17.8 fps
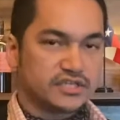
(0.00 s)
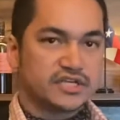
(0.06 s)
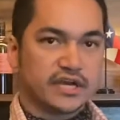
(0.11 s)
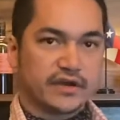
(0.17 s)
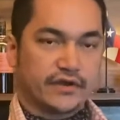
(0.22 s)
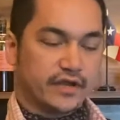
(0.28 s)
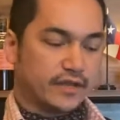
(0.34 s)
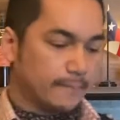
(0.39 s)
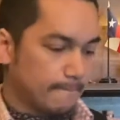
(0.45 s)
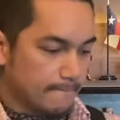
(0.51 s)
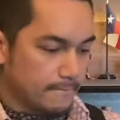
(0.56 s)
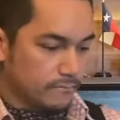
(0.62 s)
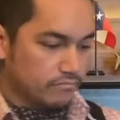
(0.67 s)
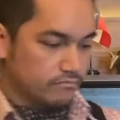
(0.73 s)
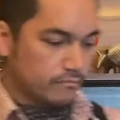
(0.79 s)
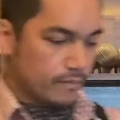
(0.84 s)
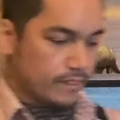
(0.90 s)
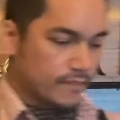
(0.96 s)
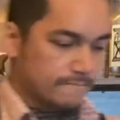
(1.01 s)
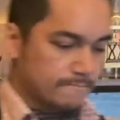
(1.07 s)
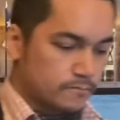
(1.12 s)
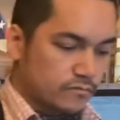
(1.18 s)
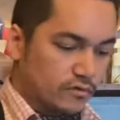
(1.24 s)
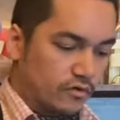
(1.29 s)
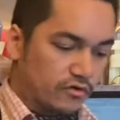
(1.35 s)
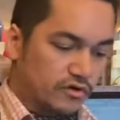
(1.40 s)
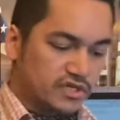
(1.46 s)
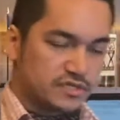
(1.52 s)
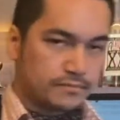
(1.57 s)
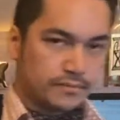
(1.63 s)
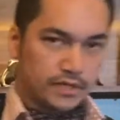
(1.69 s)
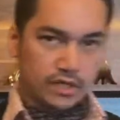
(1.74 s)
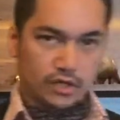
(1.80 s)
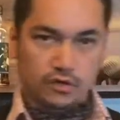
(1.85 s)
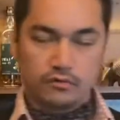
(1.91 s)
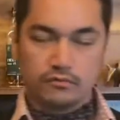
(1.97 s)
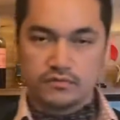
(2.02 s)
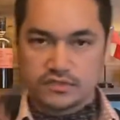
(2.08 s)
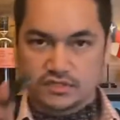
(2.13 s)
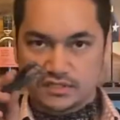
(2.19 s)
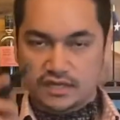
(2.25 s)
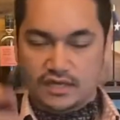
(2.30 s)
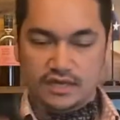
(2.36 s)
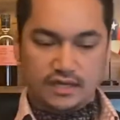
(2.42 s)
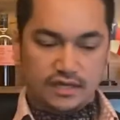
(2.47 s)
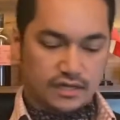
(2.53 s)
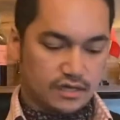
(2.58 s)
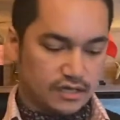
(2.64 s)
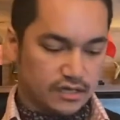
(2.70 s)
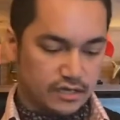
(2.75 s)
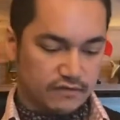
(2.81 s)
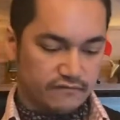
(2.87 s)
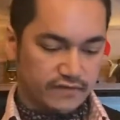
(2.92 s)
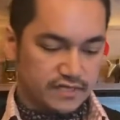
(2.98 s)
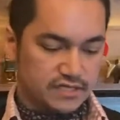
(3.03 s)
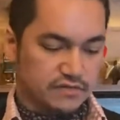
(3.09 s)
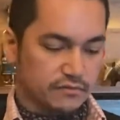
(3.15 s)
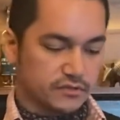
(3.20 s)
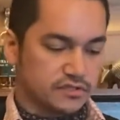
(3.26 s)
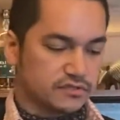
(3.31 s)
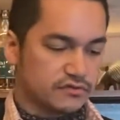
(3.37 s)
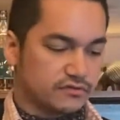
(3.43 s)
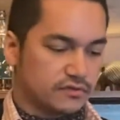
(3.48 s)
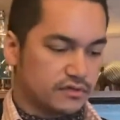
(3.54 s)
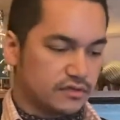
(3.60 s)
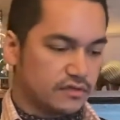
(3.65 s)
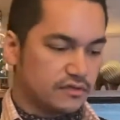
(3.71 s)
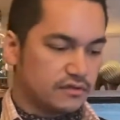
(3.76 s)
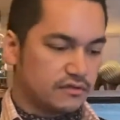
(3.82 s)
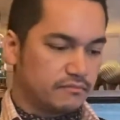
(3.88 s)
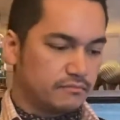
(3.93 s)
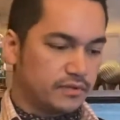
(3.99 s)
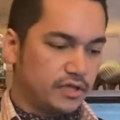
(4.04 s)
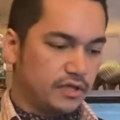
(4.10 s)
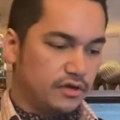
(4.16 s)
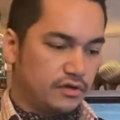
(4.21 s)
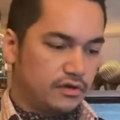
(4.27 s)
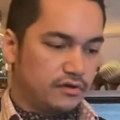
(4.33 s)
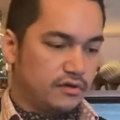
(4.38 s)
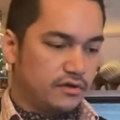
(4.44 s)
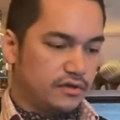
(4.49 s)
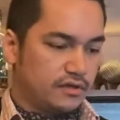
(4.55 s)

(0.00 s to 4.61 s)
cherry. Orange peel, just get a vegetable peeler,